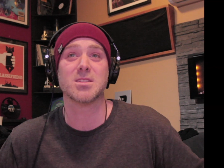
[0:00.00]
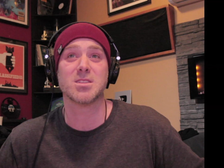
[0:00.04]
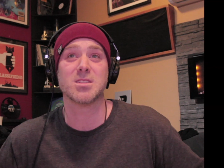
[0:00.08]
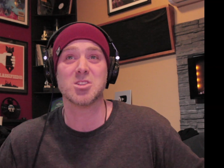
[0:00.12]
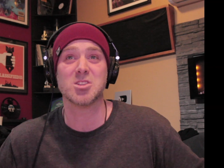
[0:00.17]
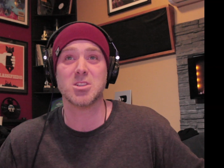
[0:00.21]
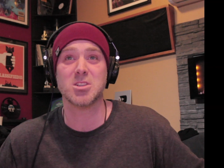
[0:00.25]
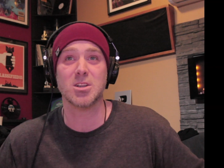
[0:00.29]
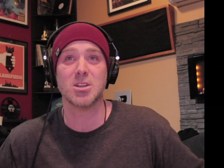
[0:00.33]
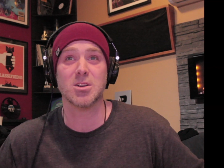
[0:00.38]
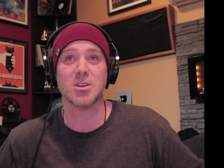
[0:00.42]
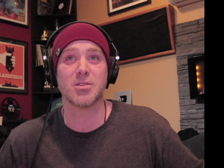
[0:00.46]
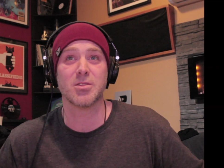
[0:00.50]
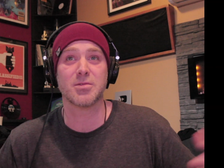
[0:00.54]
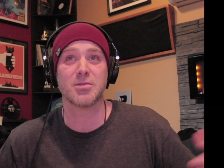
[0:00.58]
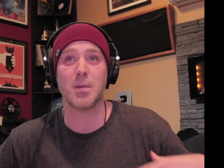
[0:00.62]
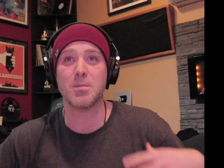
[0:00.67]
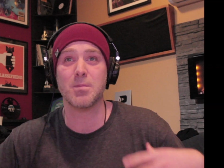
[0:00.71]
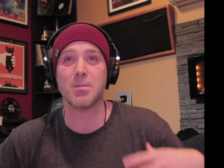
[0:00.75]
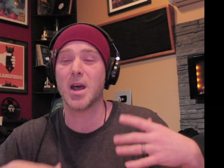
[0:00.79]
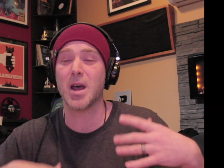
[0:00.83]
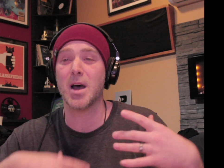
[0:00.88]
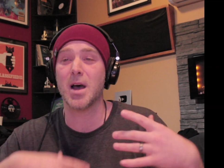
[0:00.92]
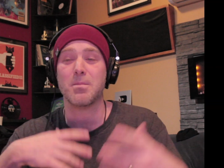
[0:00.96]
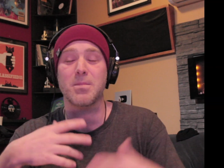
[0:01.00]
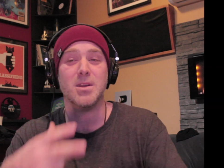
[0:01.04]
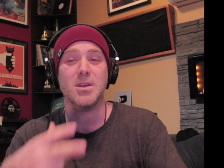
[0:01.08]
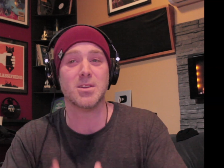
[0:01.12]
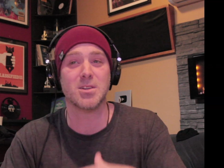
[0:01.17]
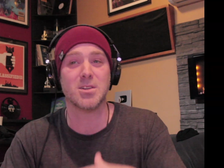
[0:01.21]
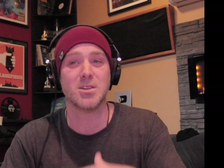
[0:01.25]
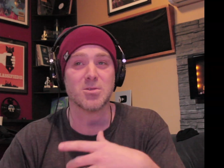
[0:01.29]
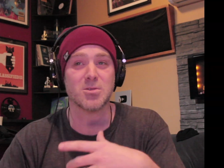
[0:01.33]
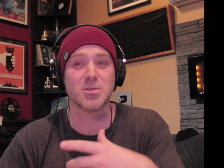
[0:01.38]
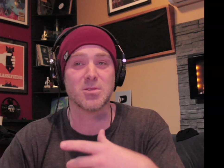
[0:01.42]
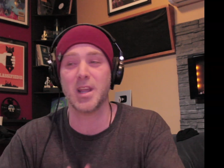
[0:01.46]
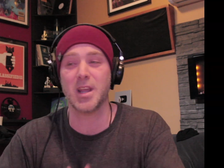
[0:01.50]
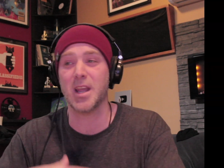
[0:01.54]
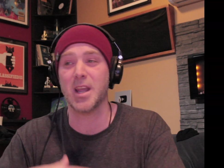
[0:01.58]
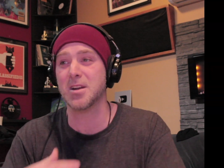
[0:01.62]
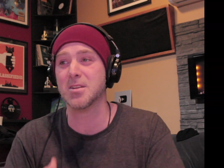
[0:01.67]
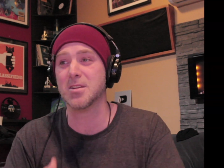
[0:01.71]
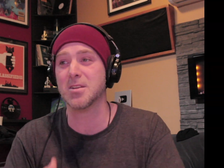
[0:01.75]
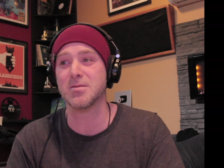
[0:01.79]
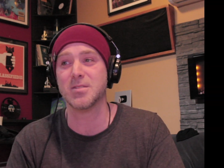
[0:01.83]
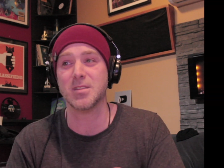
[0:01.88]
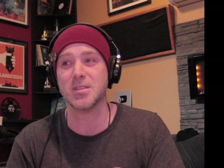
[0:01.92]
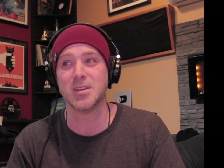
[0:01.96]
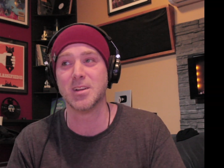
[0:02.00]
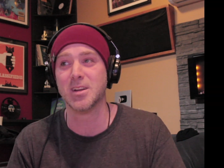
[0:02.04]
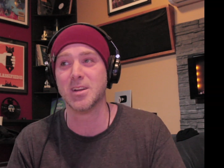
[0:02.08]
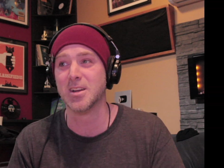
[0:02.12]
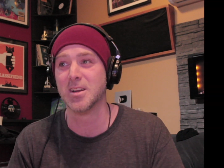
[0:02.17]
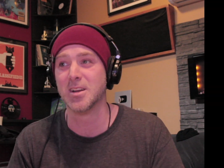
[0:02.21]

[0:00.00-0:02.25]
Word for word: this year, if I'm not being creative and